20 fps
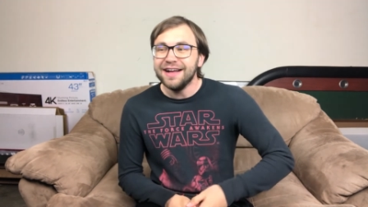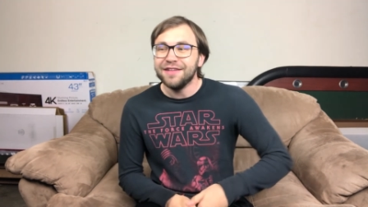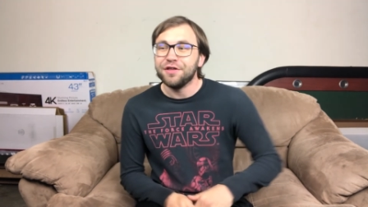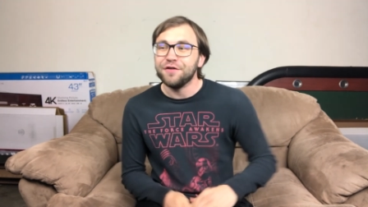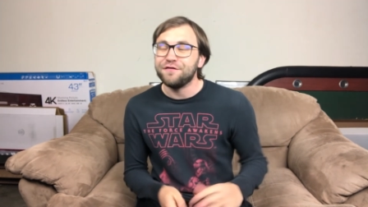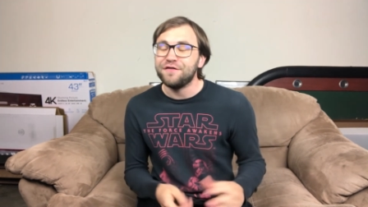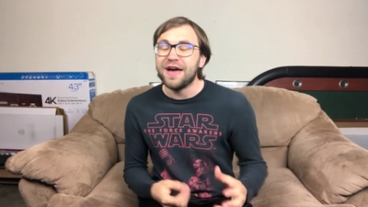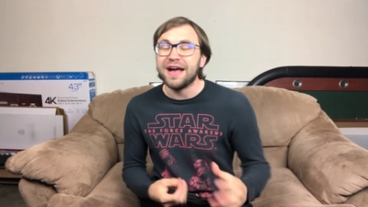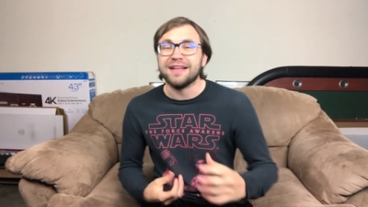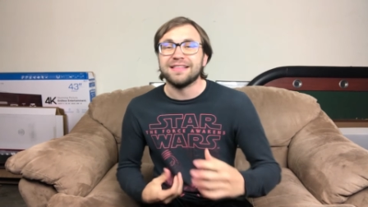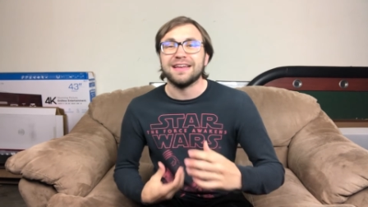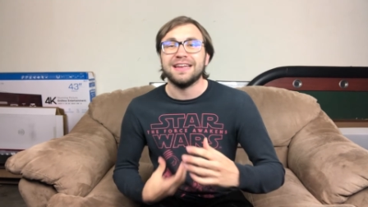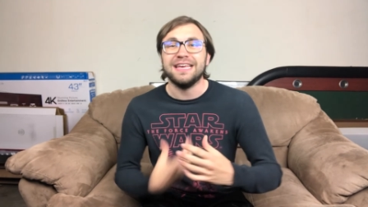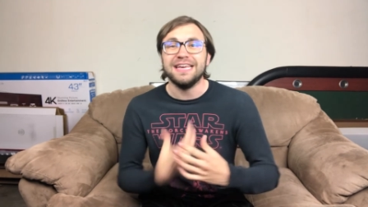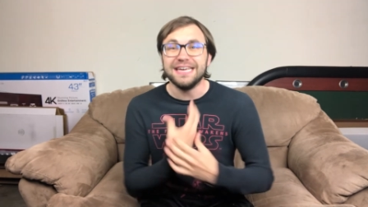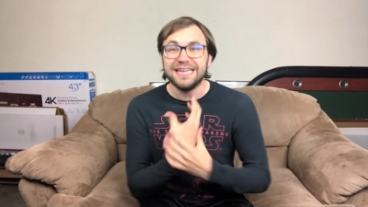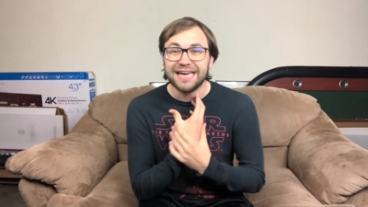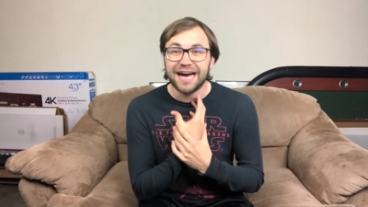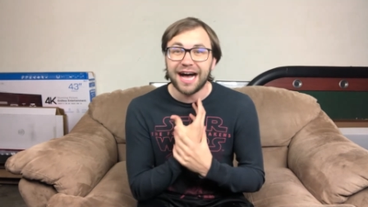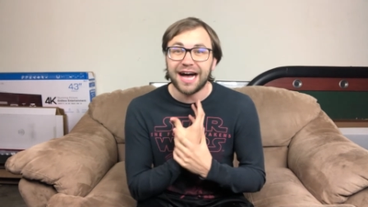The fact that
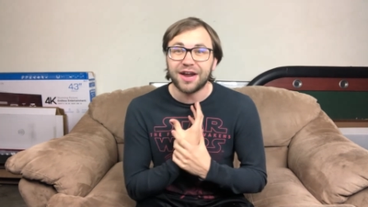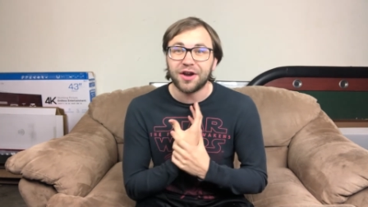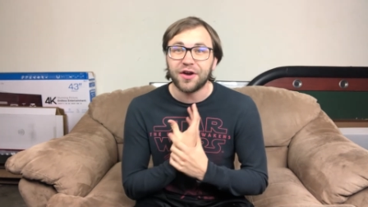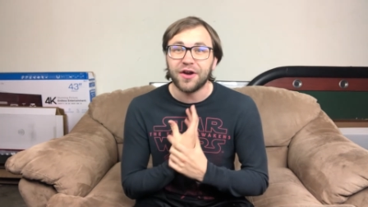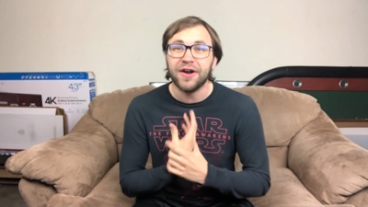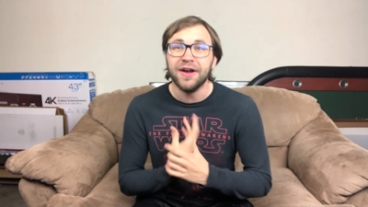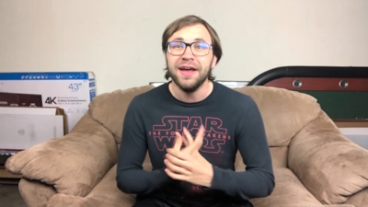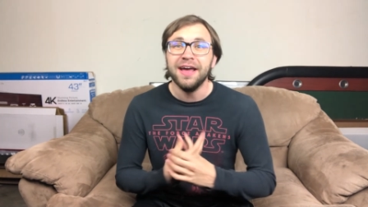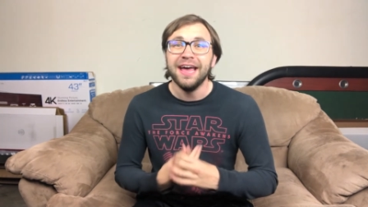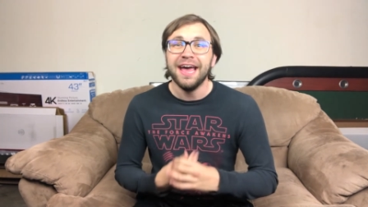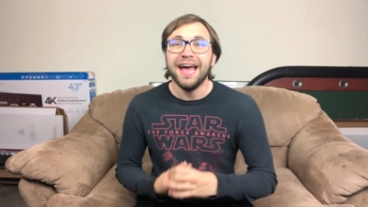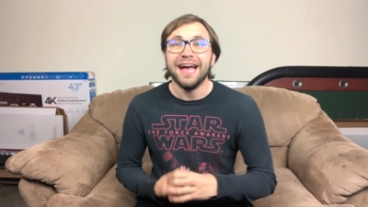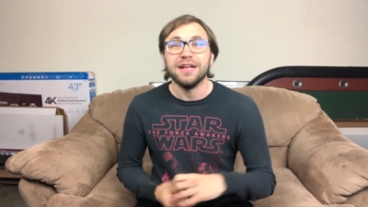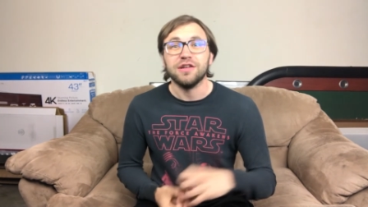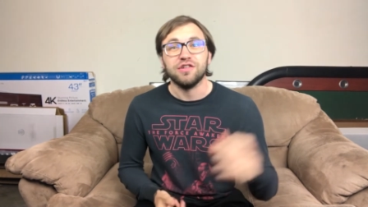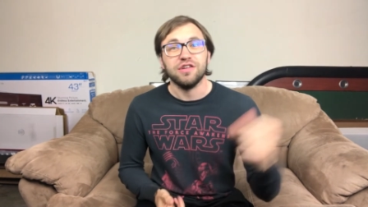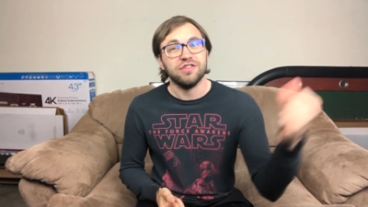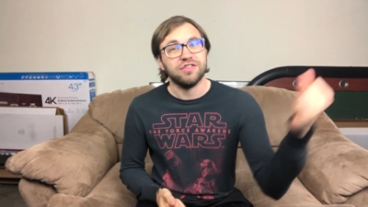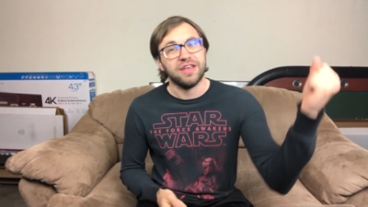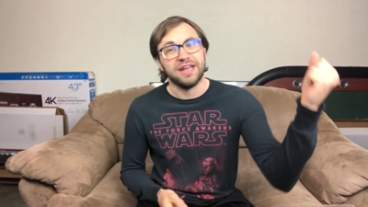he got her
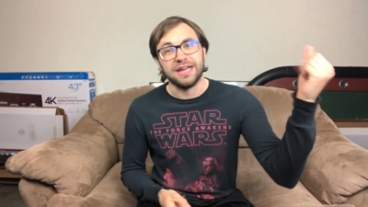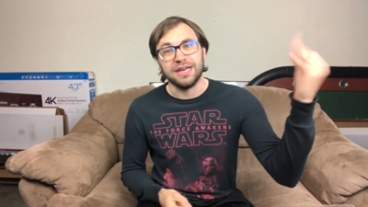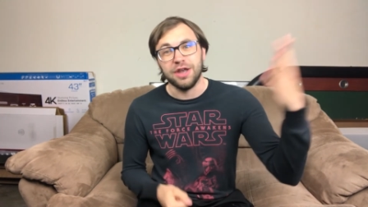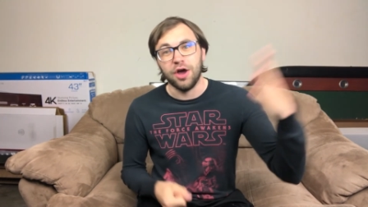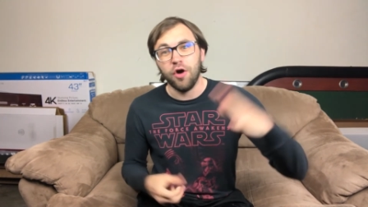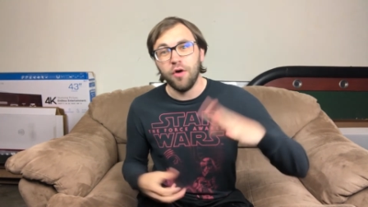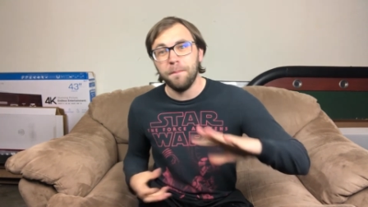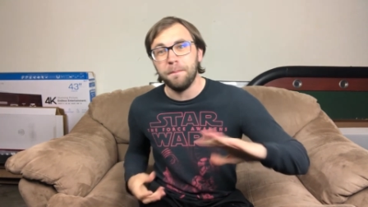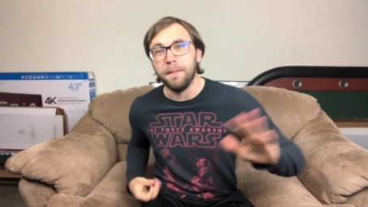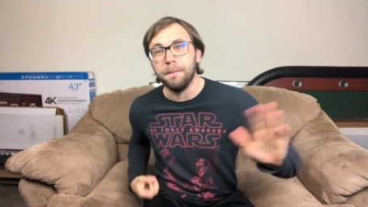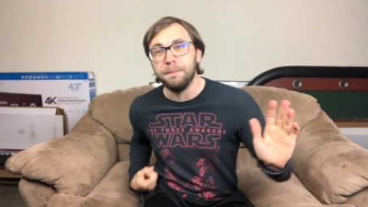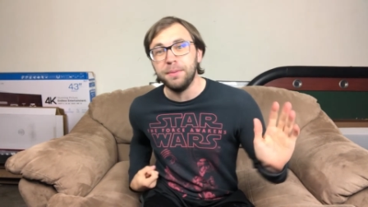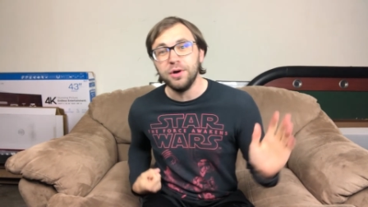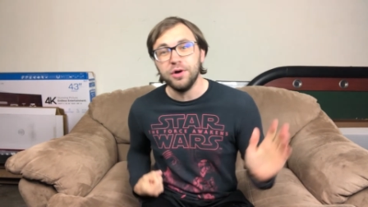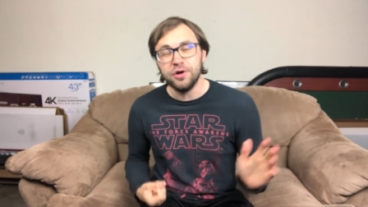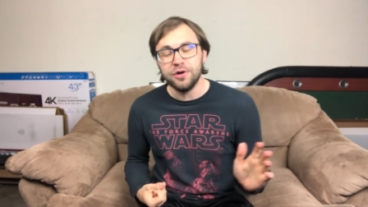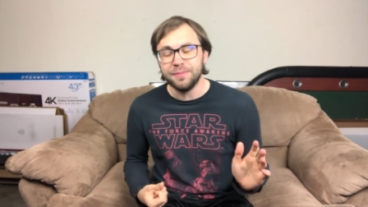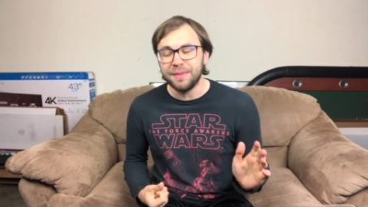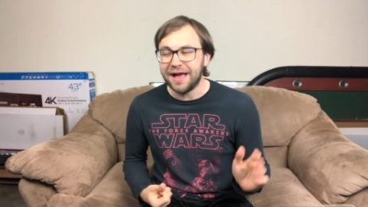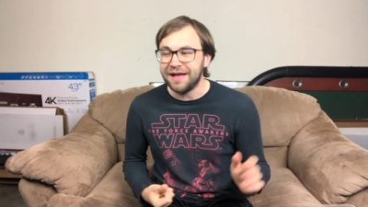and she's like, nope,
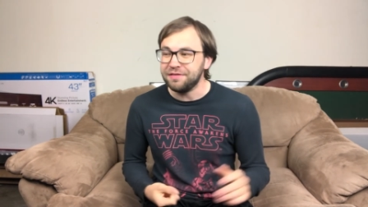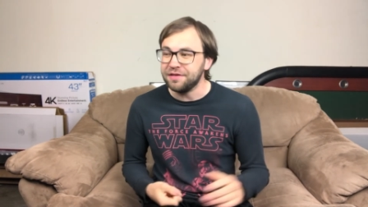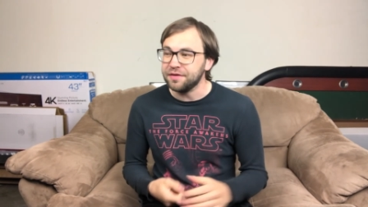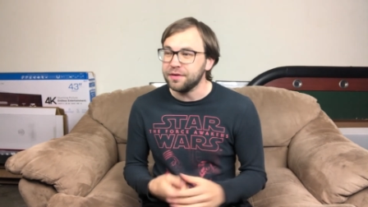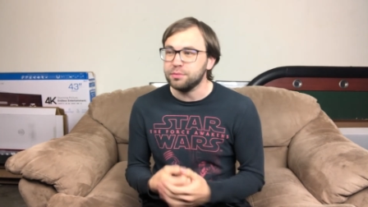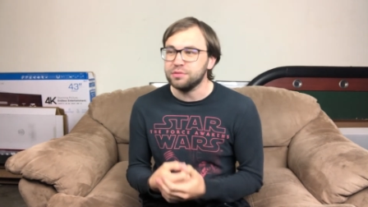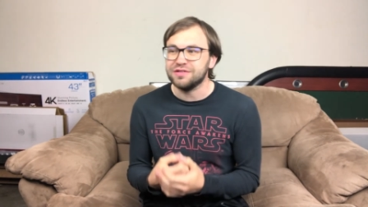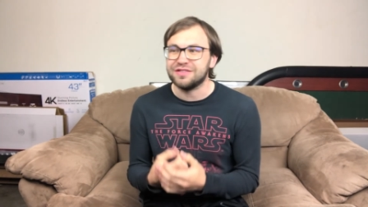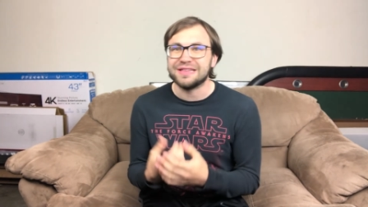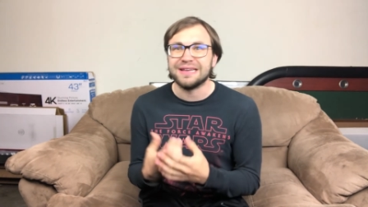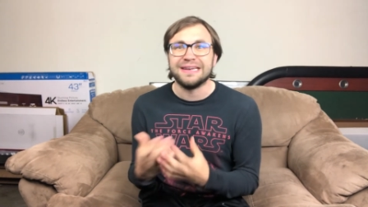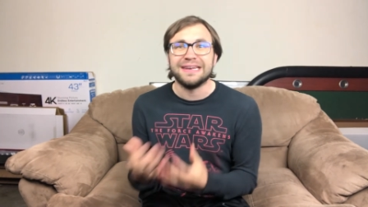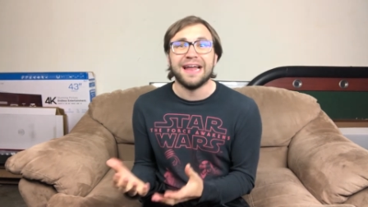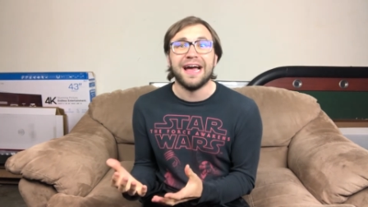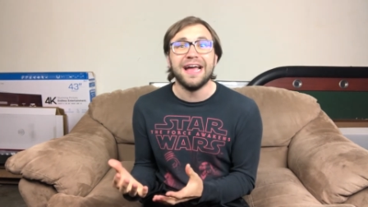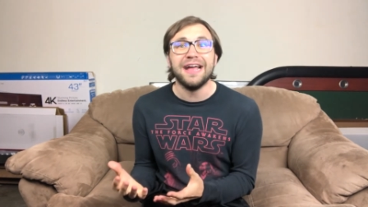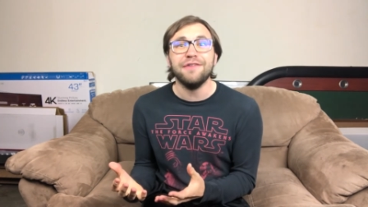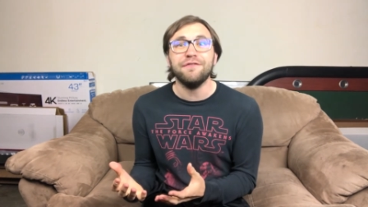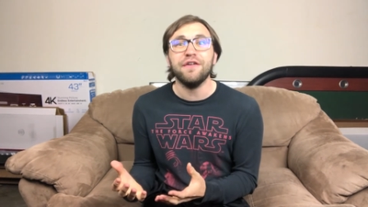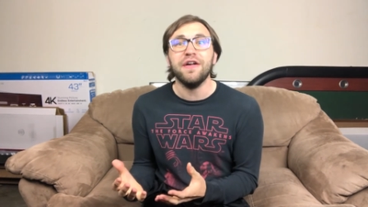boom. And then there was the
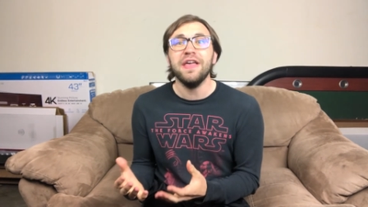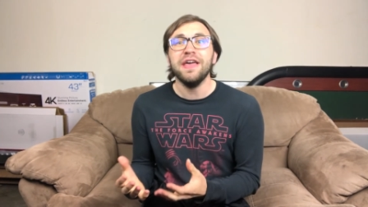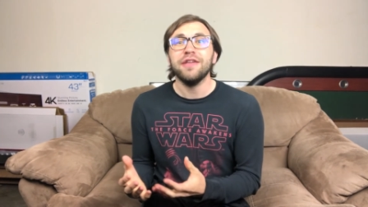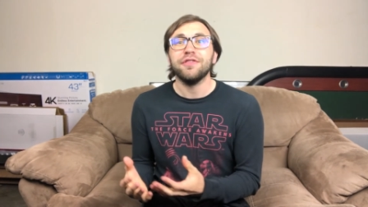knife.